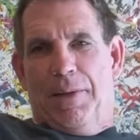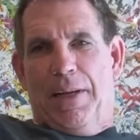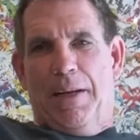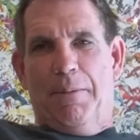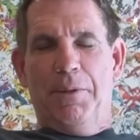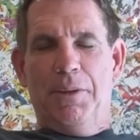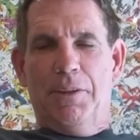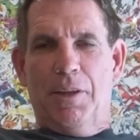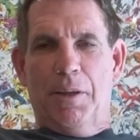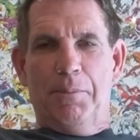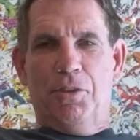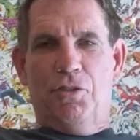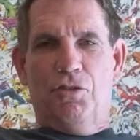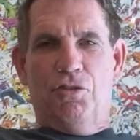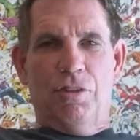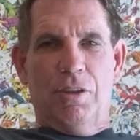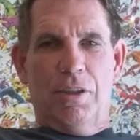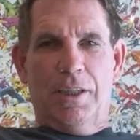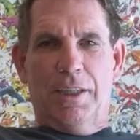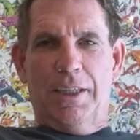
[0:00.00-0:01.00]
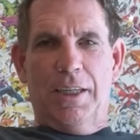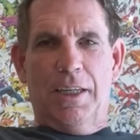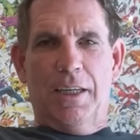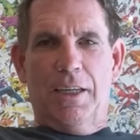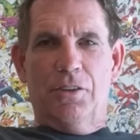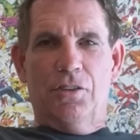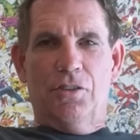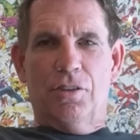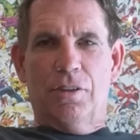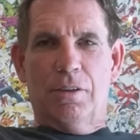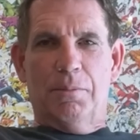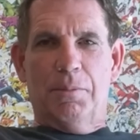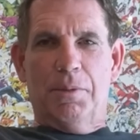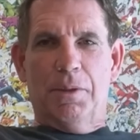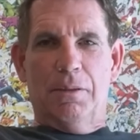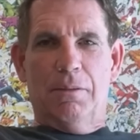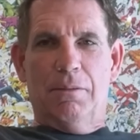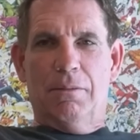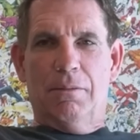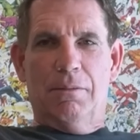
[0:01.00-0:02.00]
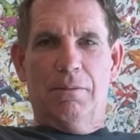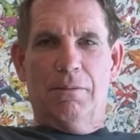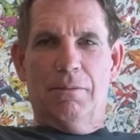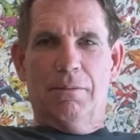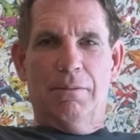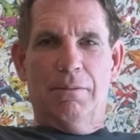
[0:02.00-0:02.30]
family type of shit, I guess. I mean,